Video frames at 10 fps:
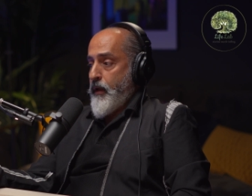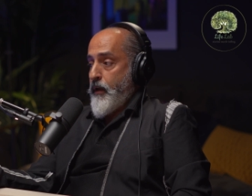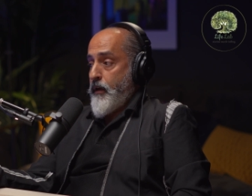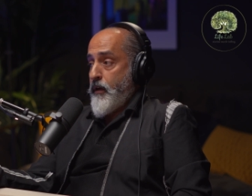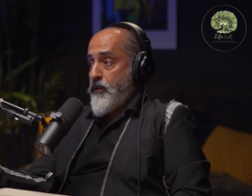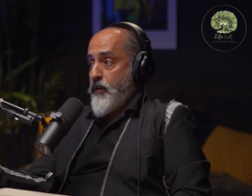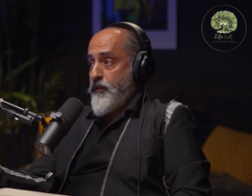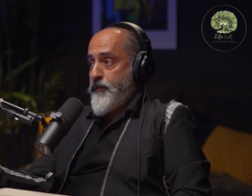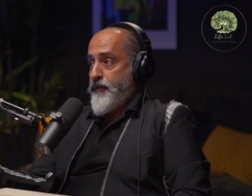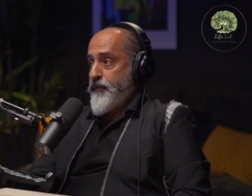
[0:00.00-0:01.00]
a lot
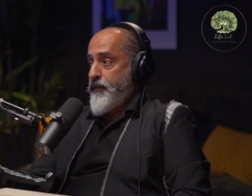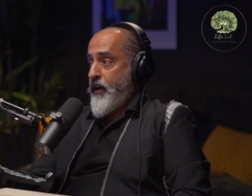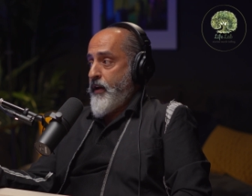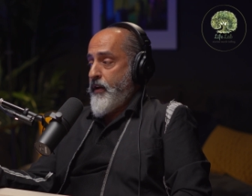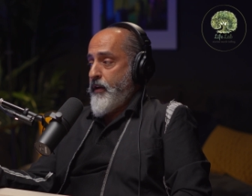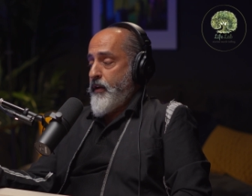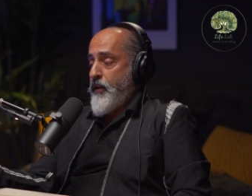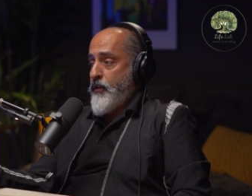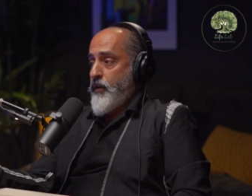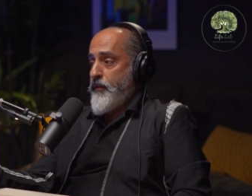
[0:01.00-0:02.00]
of a,
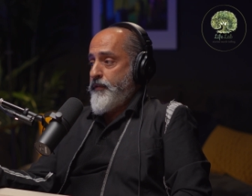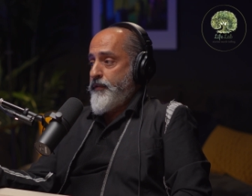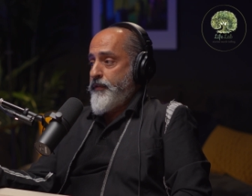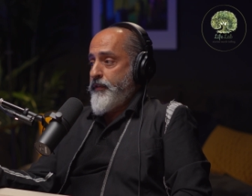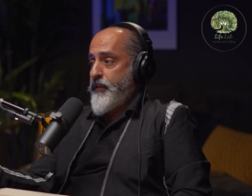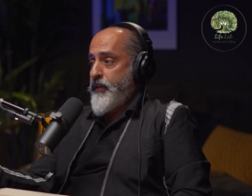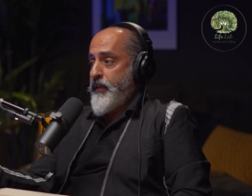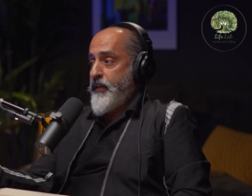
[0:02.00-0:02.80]
lot of uh,